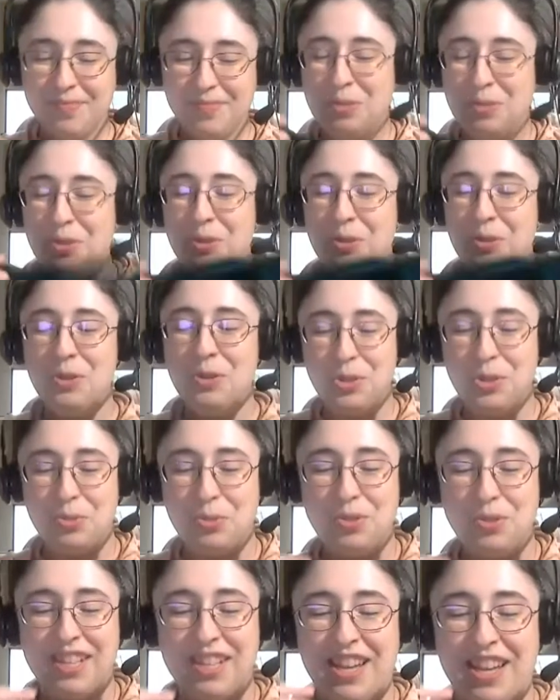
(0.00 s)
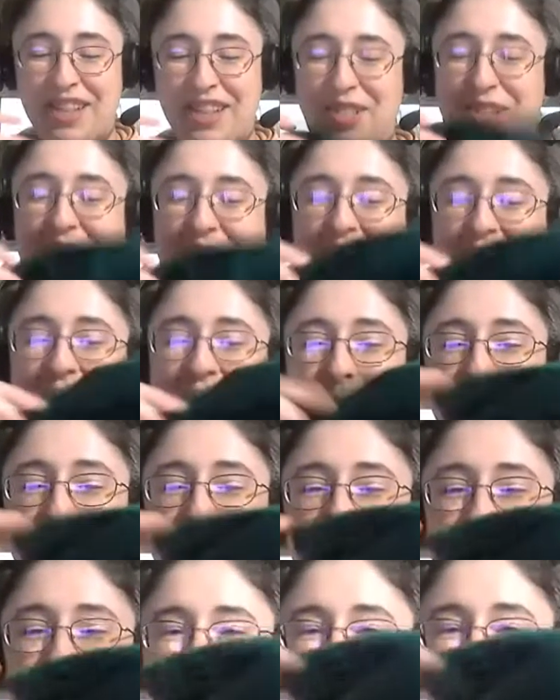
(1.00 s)
So usually I just end up
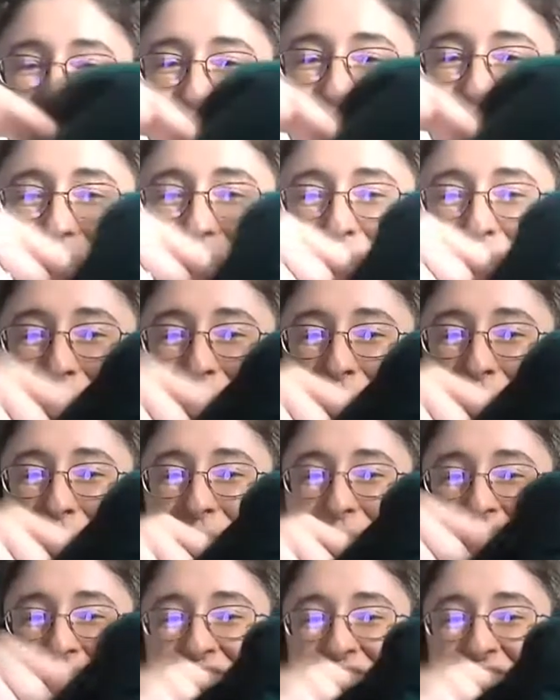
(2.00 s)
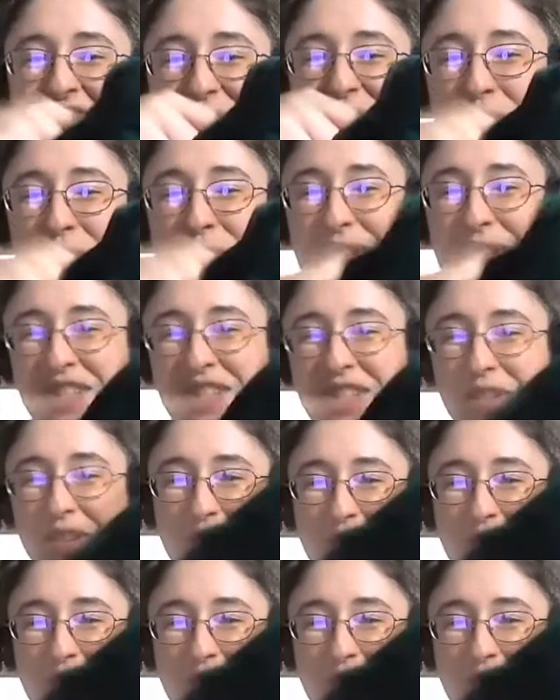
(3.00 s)
kind of stuffing the point into itself